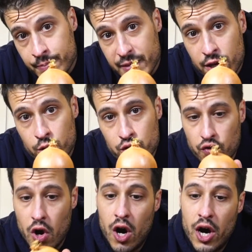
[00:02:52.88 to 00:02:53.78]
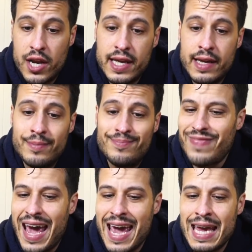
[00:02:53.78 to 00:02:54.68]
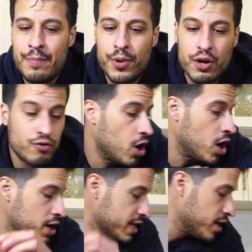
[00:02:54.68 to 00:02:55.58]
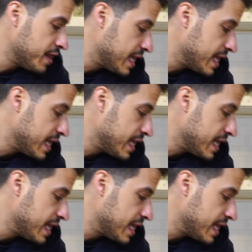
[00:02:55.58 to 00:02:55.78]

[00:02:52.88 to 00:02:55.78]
They use raw onion. I hate putting raw onion on